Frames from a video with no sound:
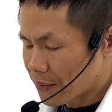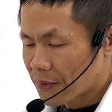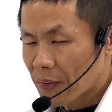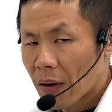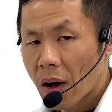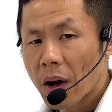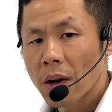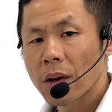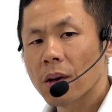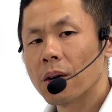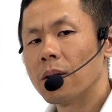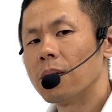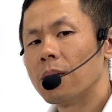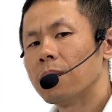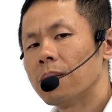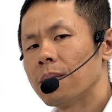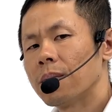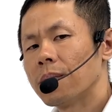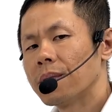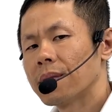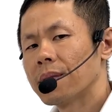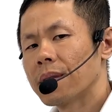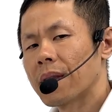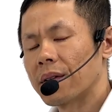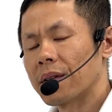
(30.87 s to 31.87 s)
volume
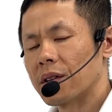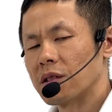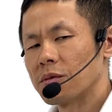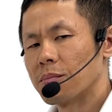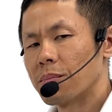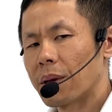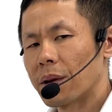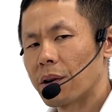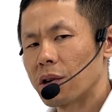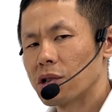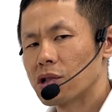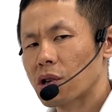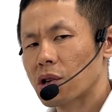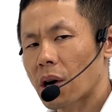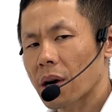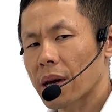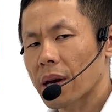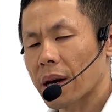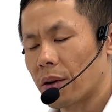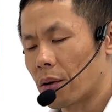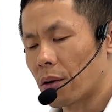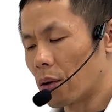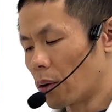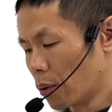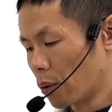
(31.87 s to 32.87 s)
that this blender jar
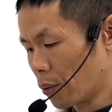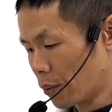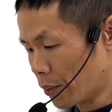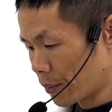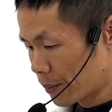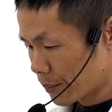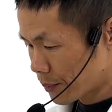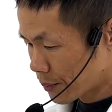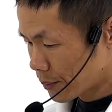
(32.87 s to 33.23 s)
can hold.